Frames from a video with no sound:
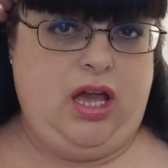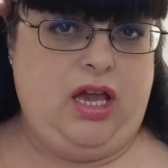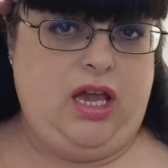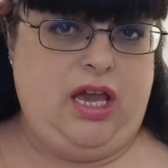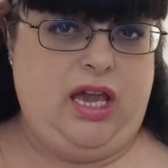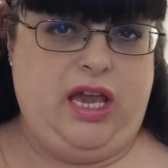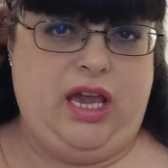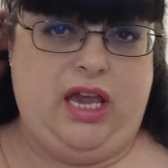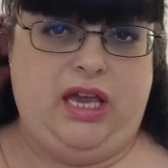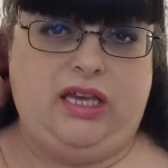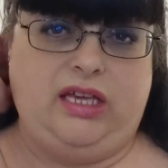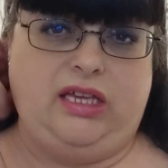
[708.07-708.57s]

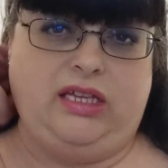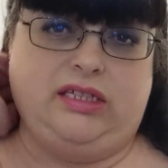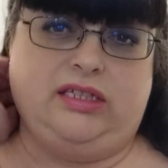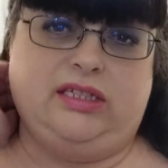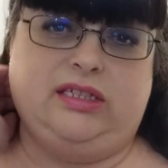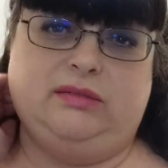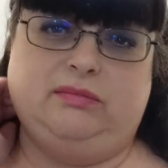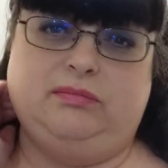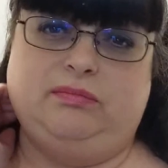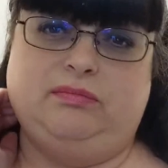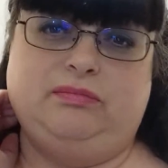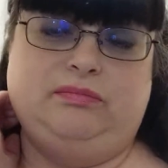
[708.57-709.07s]

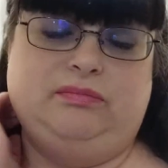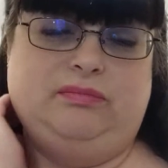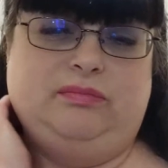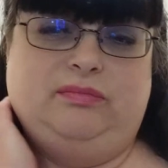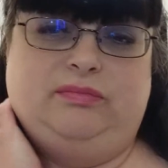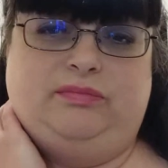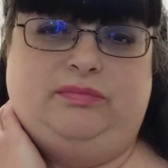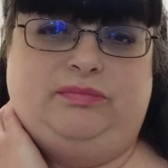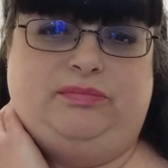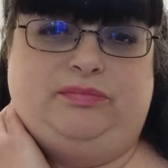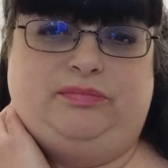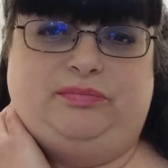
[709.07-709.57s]
He's
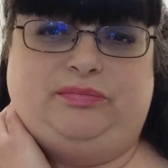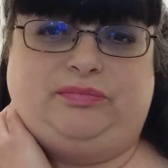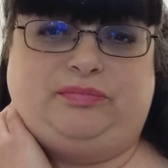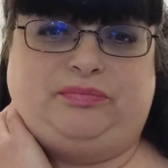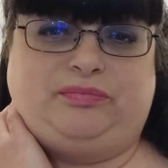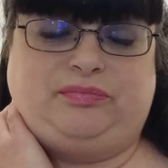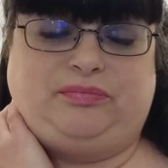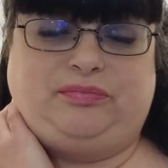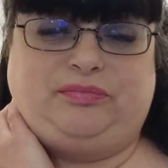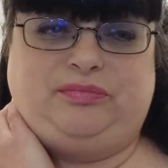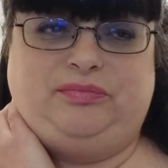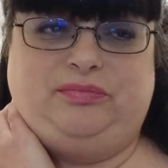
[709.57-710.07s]

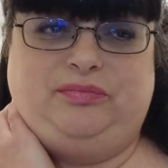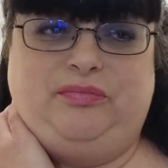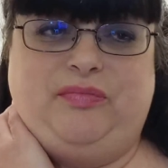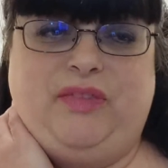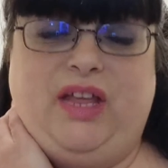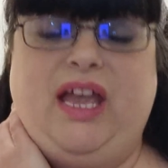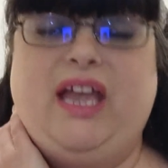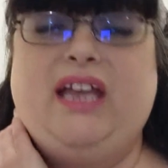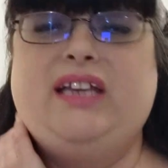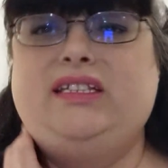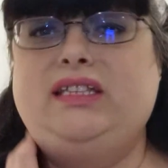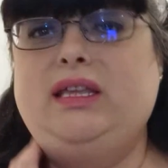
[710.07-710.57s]

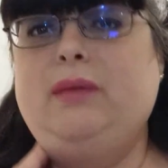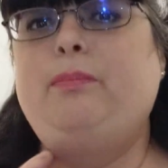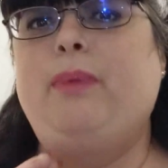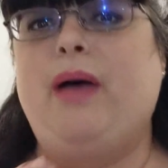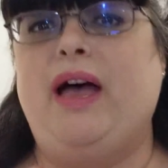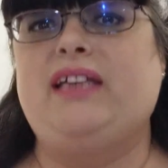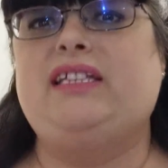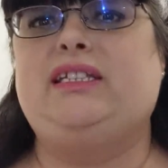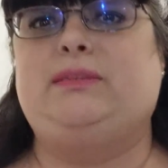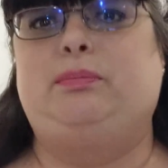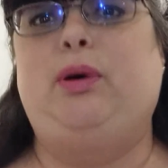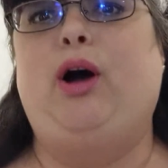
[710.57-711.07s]
the
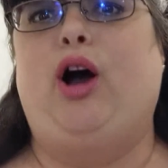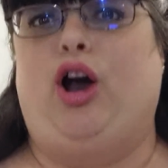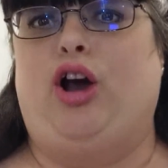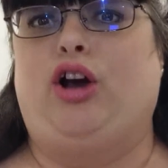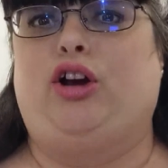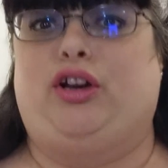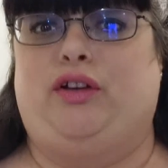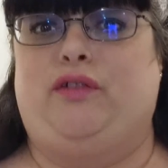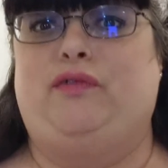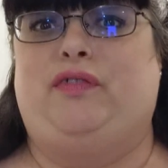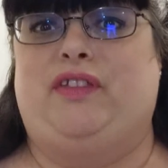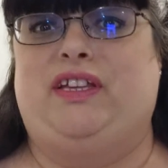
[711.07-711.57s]
best
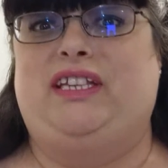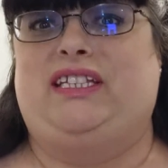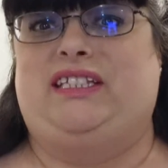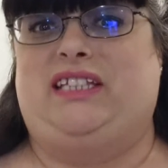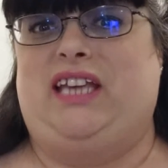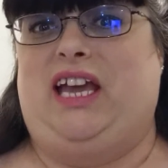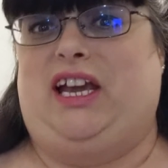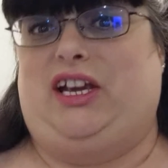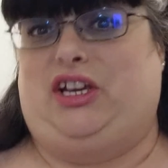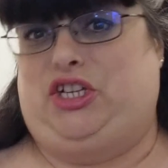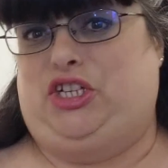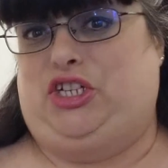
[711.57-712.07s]
part of the
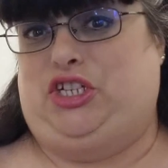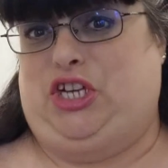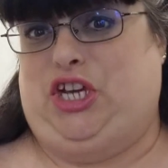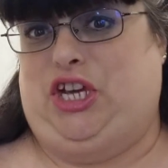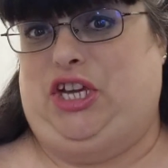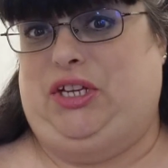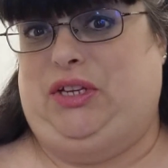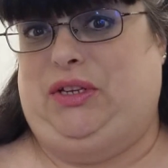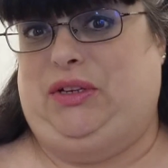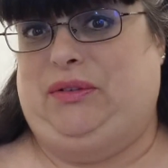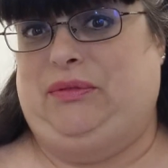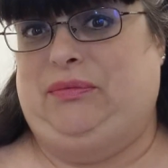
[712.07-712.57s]

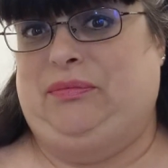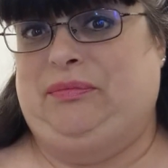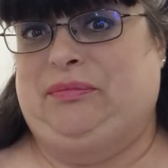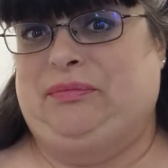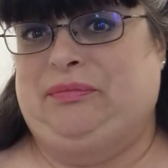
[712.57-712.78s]
section,